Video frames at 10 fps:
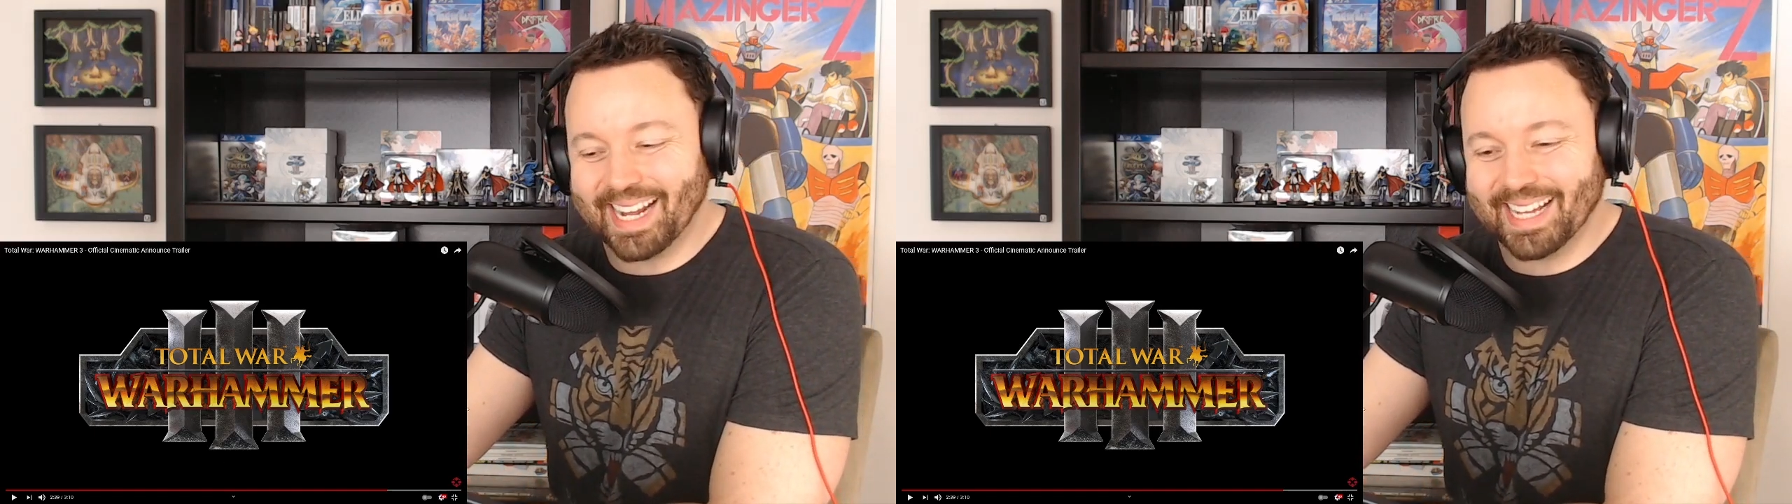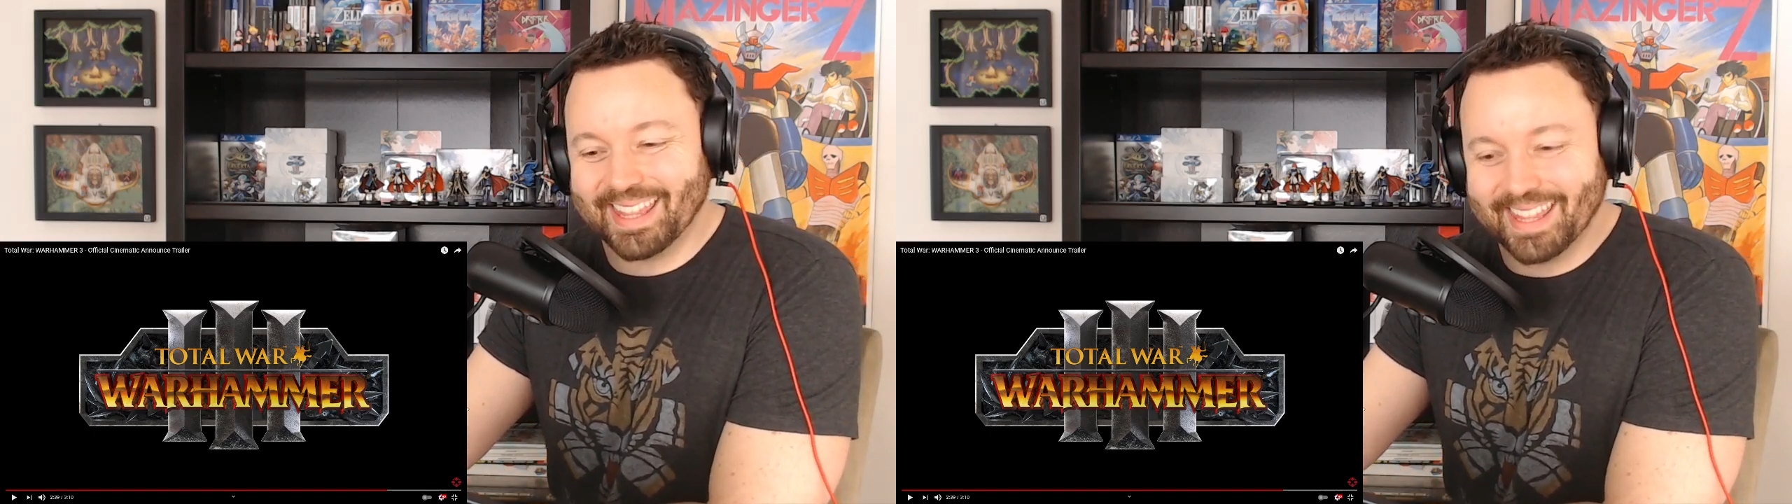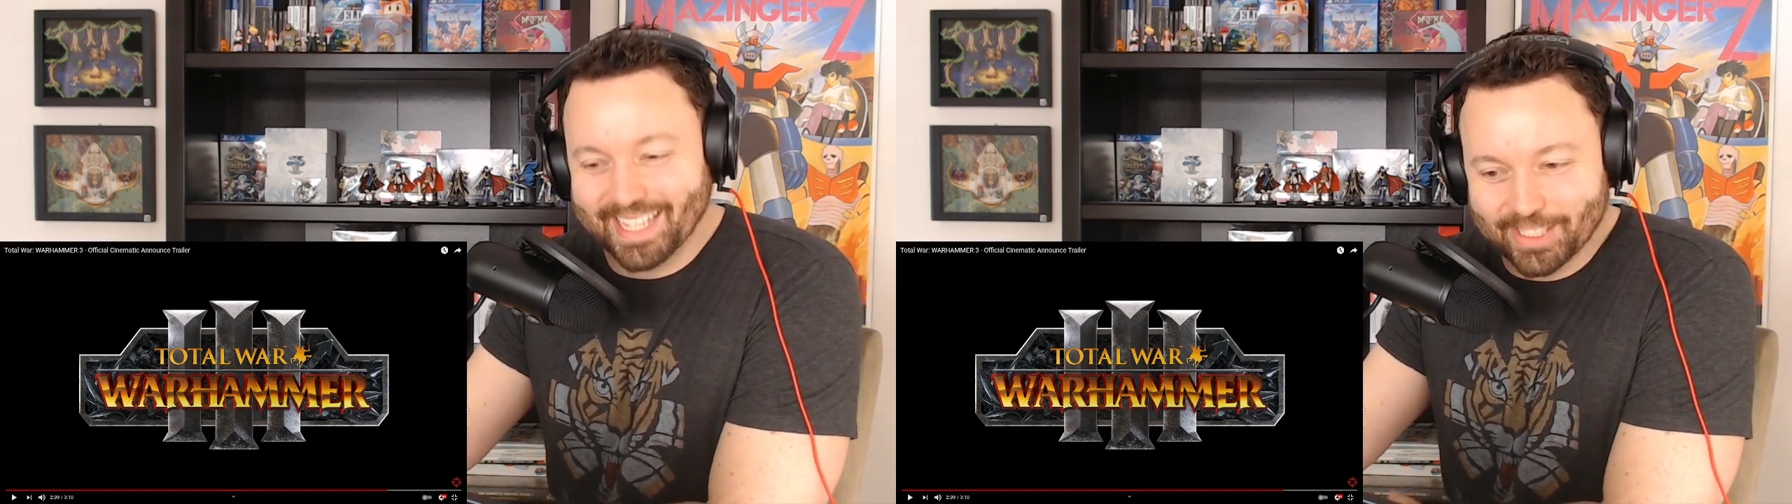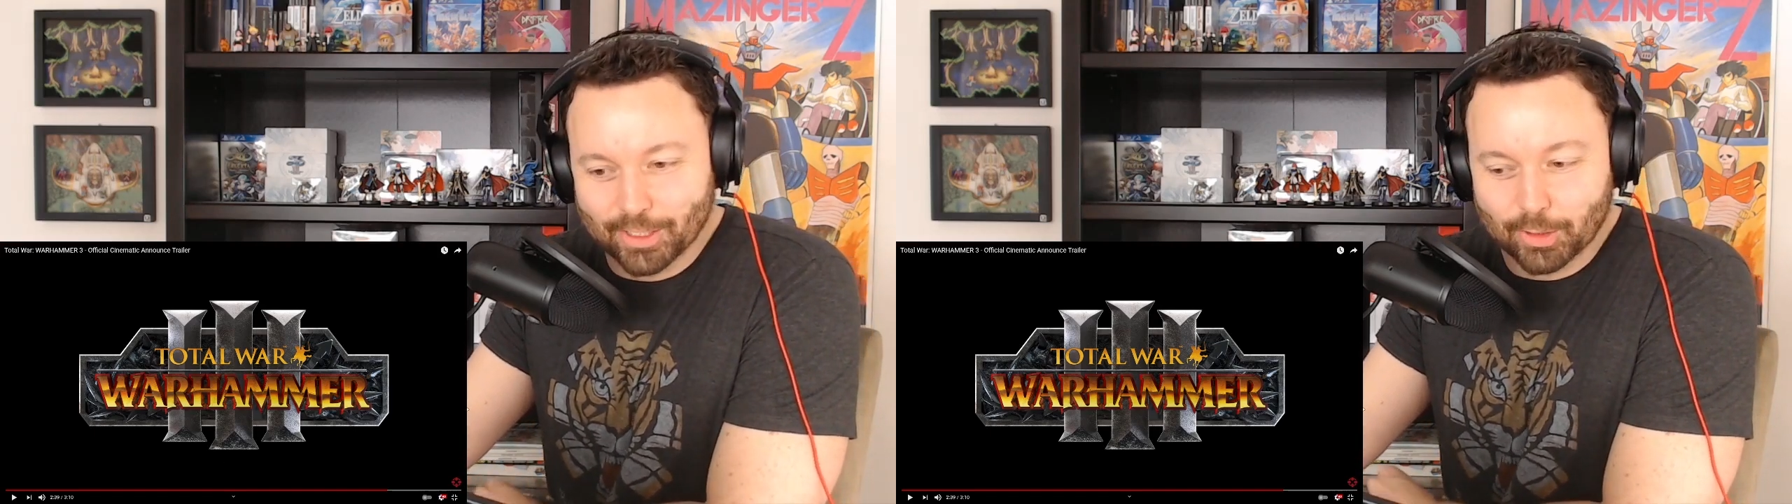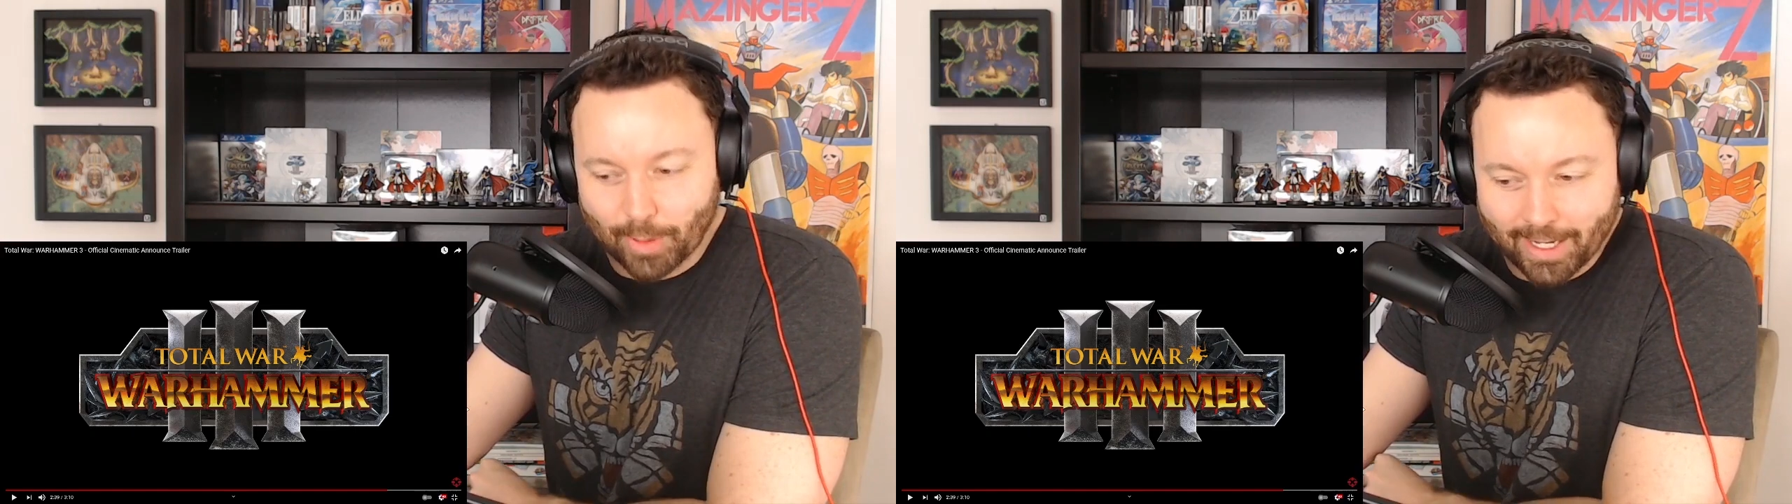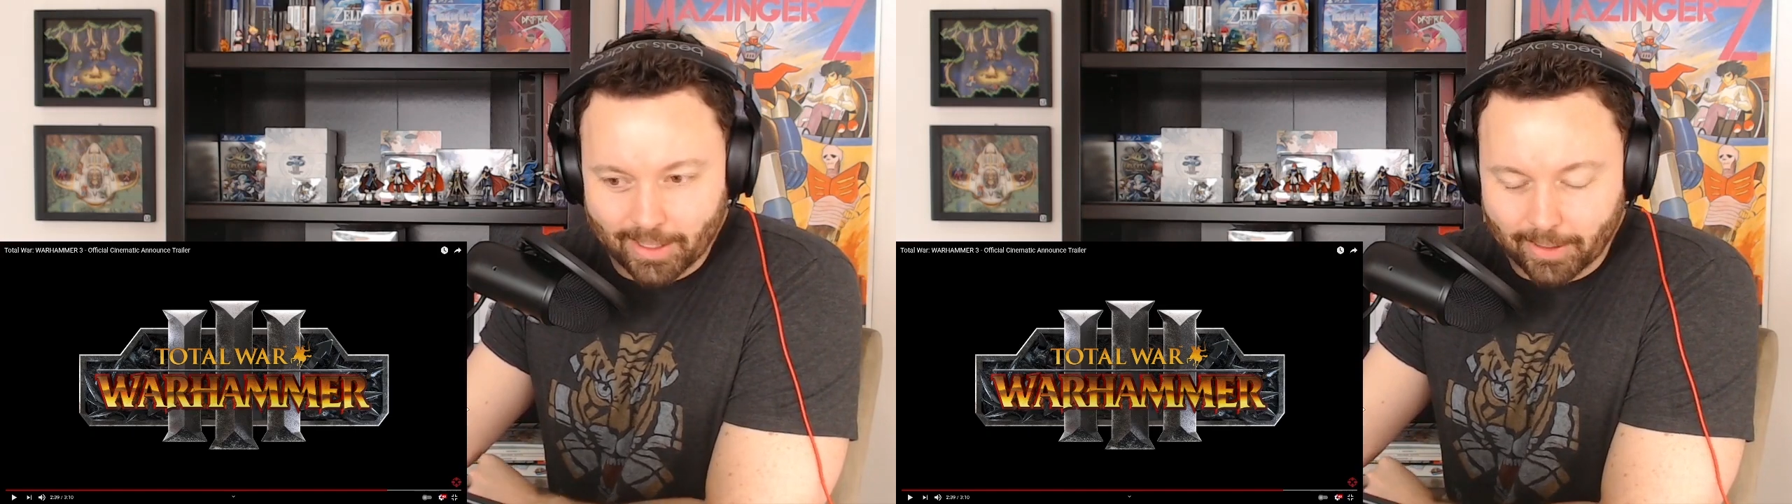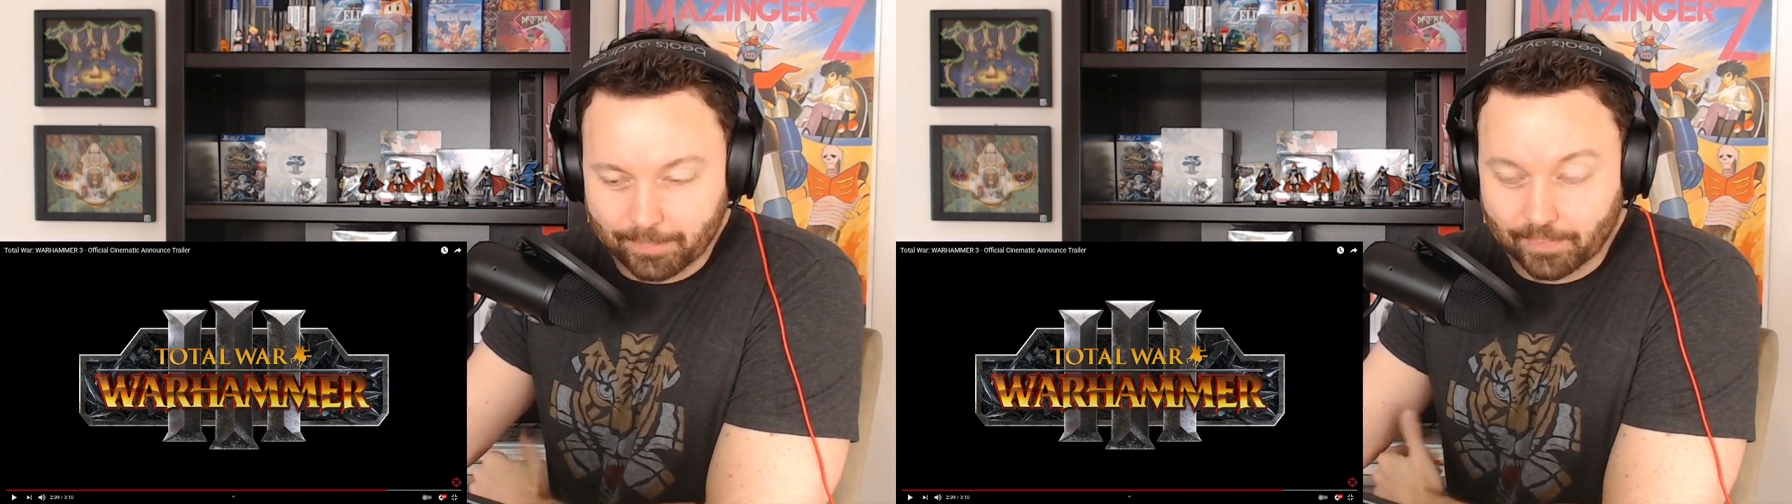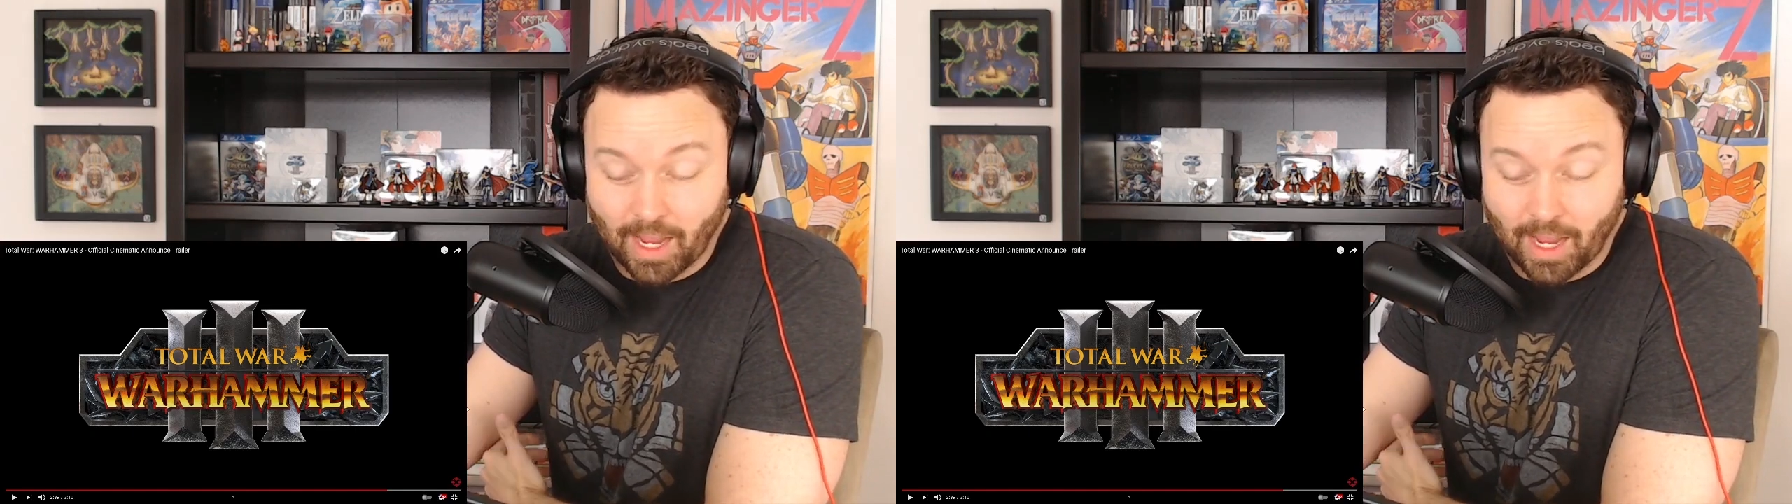of this trailer?